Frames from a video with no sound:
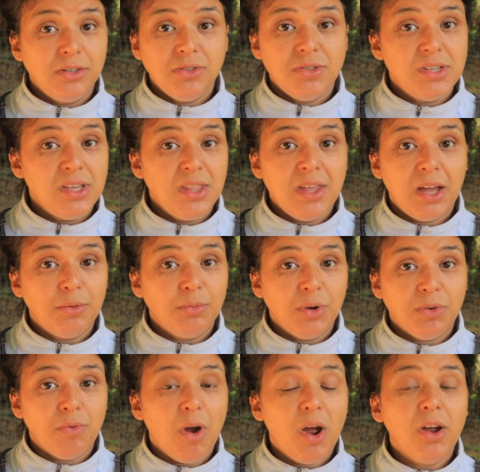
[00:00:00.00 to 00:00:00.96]
to see that
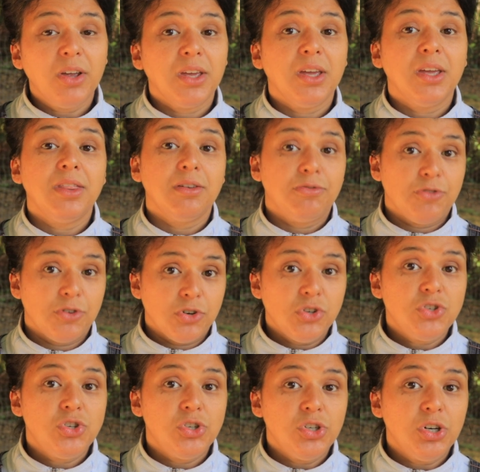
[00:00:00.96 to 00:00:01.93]
with Rocky the
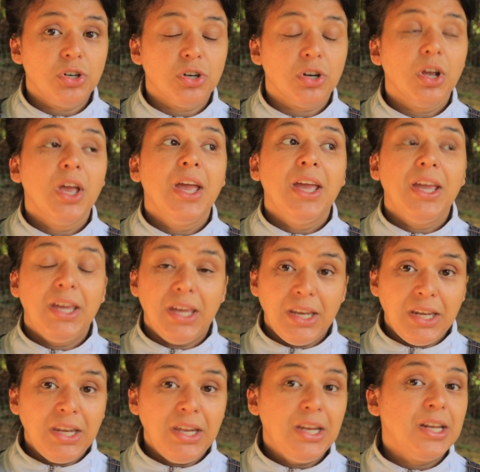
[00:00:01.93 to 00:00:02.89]
first year. He
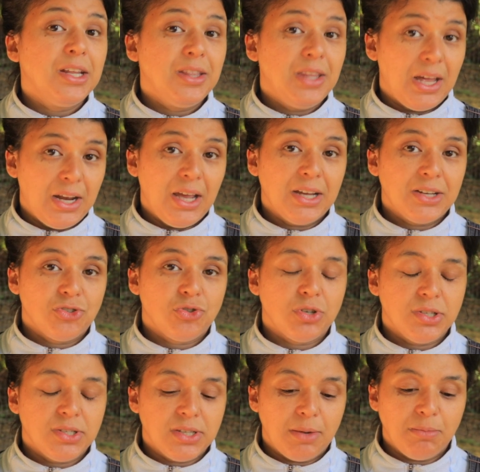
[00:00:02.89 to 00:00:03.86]
needed that
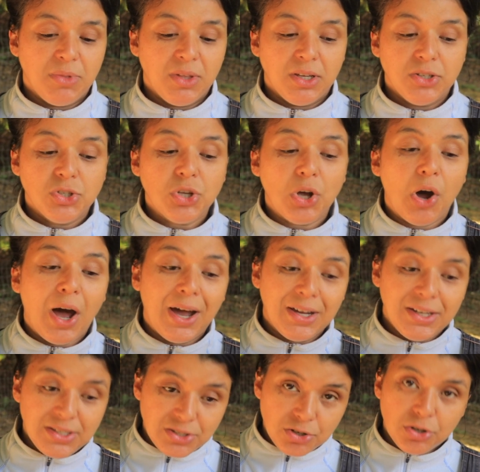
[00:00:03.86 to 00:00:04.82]
extra something. So
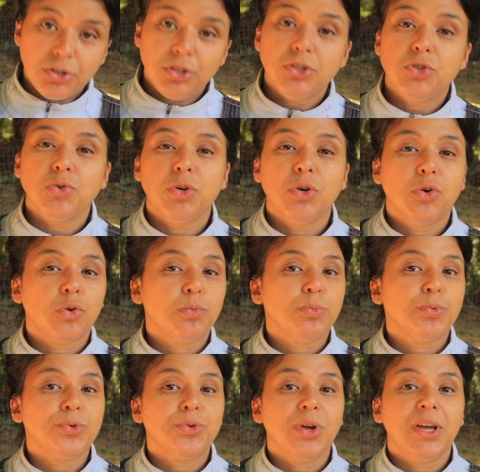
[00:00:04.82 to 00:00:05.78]
I started to
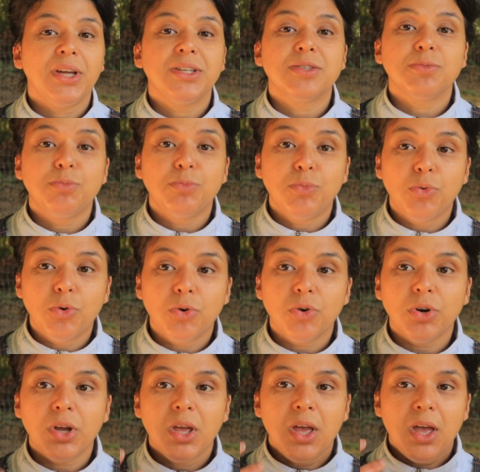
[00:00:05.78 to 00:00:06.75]
incorporate
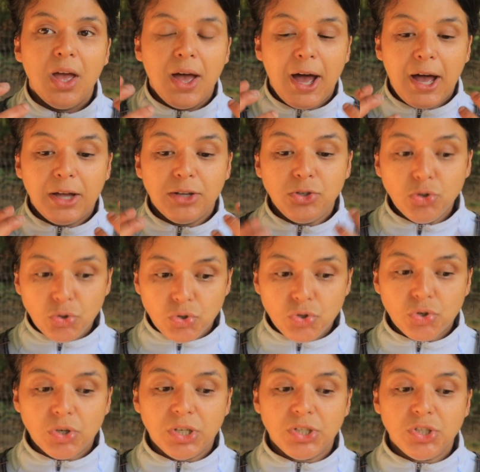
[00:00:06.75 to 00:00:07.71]
more
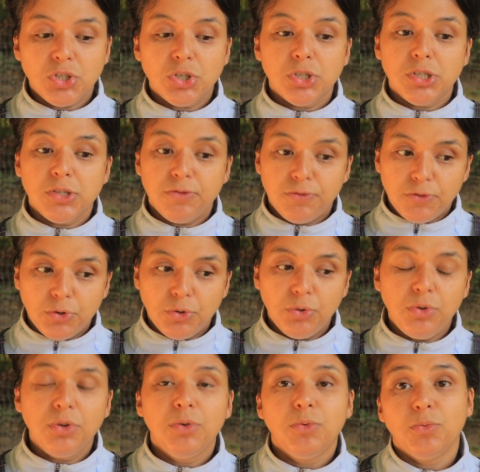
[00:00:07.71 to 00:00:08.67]
nutritious
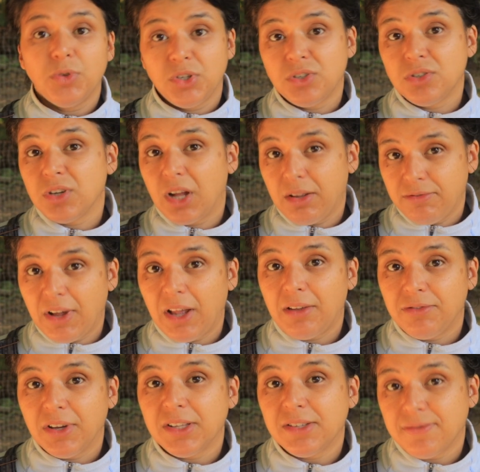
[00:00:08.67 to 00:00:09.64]
food, which
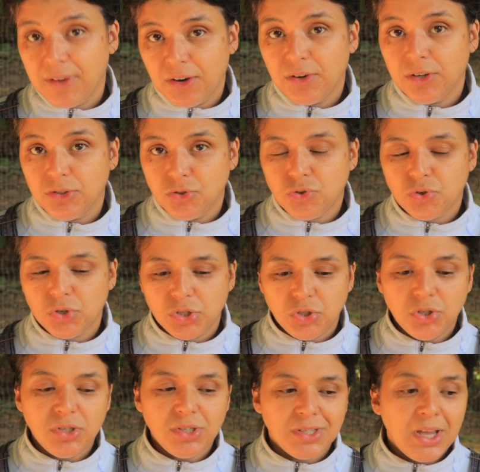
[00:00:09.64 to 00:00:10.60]
alfalfa is very
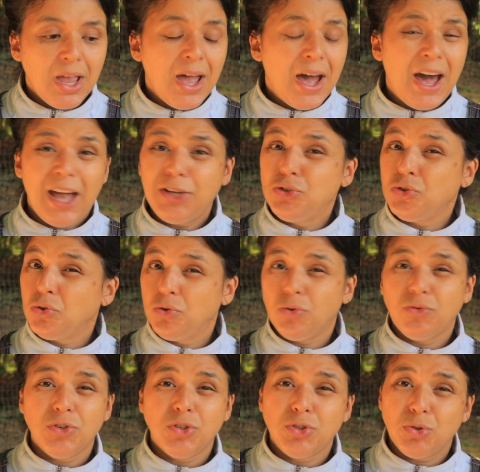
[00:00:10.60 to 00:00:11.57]
nutritious. I don't
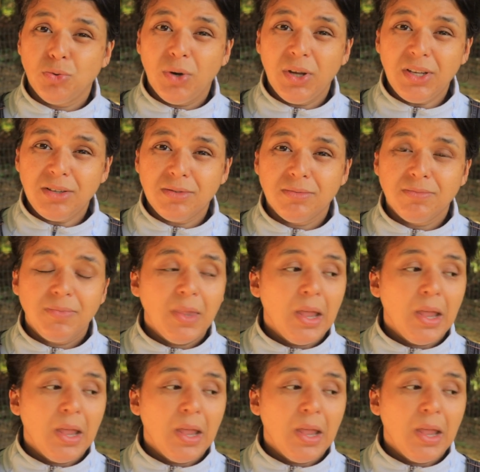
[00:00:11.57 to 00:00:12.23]
overdo it.